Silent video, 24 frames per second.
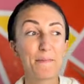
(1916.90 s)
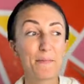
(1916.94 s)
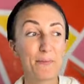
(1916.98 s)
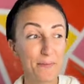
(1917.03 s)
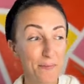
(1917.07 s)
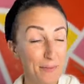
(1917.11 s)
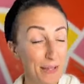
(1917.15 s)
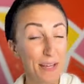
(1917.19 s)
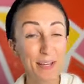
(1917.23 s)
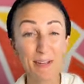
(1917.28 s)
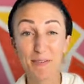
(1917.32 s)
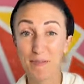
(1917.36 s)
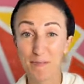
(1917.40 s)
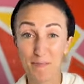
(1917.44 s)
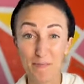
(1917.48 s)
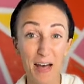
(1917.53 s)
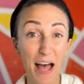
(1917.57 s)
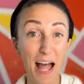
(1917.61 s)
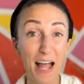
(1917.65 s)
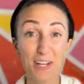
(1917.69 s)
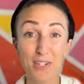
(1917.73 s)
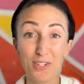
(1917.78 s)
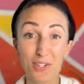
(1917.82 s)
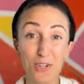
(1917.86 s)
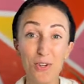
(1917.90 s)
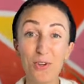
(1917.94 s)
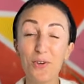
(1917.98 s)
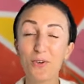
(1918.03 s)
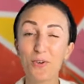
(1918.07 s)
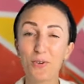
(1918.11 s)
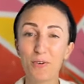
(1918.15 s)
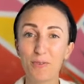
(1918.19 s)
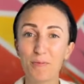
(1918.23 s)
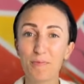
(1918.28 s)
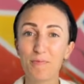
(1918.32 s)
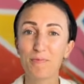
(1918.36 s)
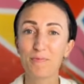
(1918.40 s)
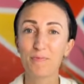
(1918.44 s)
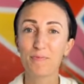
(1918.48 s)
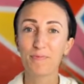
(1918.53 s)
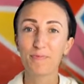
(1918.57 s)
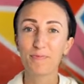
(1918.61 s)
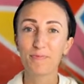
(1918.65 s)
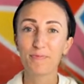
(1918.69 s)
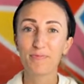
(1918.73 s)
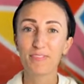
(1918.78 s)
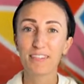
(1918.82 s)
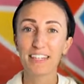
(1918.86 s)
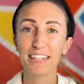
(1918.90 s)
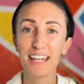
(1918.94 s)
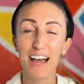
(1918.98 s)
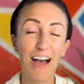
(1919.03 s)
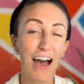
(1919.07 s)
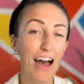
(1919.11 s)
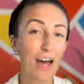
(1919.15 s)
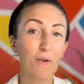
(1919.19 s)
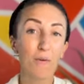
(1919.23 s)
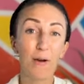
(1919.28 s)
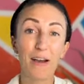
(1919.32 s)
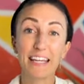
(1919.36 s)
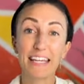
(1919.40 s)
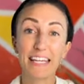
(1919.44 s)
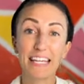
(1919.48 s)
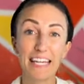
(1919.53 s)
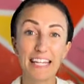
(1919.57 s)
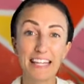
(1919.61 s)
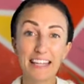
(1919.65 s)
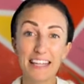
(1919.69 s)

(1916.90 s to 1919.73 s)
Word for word: like, I do. Now, how do I get